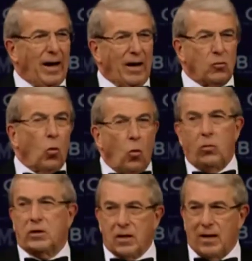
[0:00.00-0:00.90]
and all
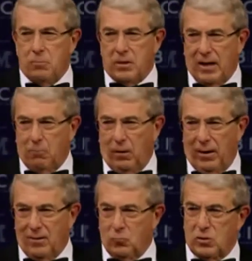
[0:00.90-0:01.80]
the
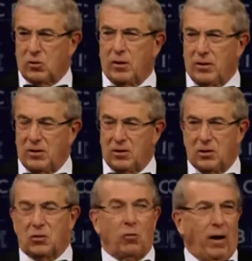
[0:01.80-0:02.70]
timetabling was thrown into
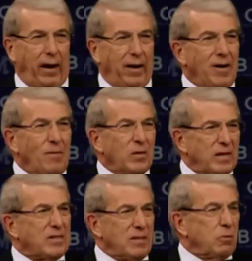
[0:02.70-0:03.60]
disarray,
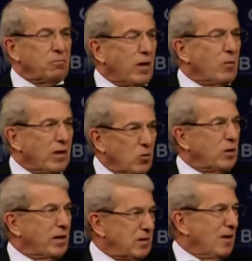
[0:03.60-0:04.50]
it seemed a very good
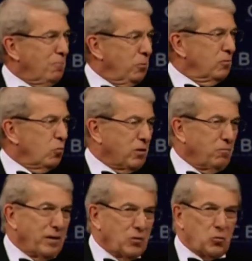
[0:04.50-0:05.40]
example of what
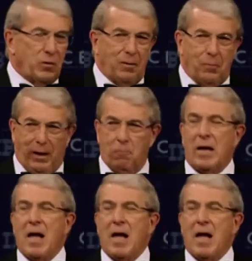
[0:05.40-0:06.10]
events really mean.